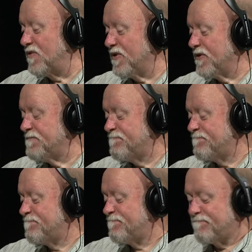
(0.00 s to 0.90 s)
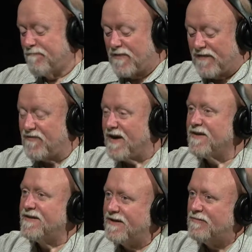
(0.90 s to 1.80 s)
where when I
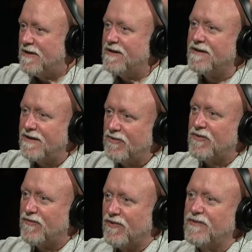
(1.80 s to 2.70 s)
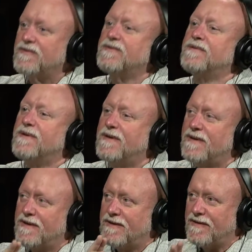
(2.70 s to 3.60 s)
finally did begin to deal with the verse,
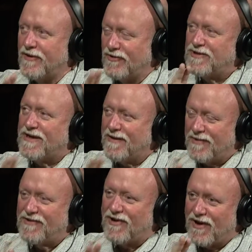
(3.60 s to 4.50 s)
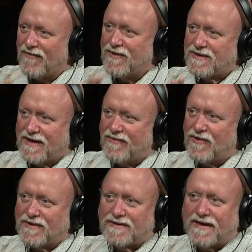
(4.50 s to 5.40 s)
the notion I'd been taught of once saved,
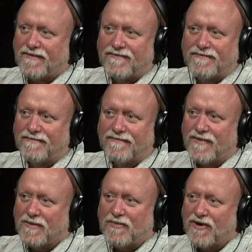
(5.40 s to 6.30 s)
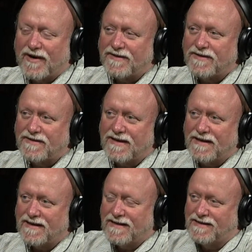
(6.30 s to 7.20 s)
always saved fell apart. I just
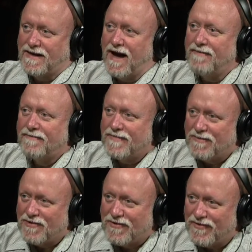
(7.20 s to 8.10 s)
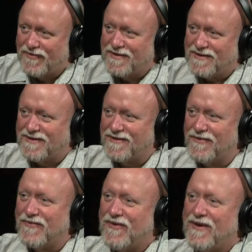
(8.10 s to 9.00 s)
said it's not biblical. this is
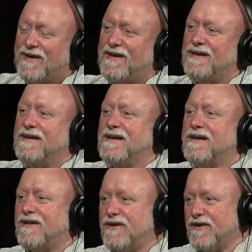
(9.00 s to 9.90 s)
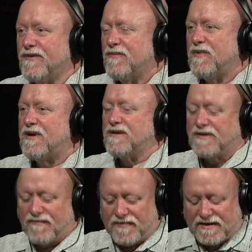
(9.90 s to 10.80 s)
so yeah. clear. Because
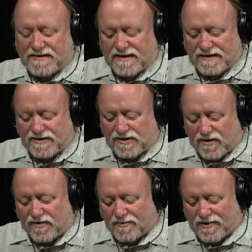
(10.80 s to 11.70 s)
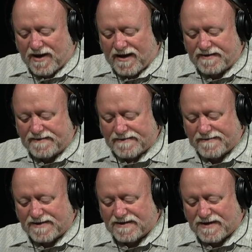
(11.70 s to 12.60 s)
if these things don't apply
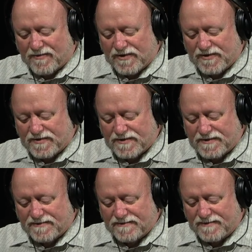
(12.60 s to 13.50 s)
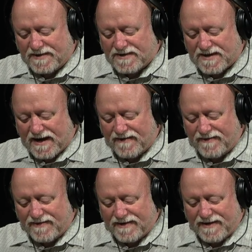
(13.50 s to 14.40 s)
to someone who's been
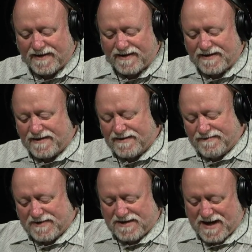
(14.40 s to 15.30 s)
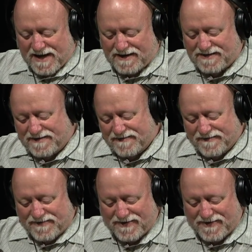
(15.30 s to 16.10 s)
saved, the taste of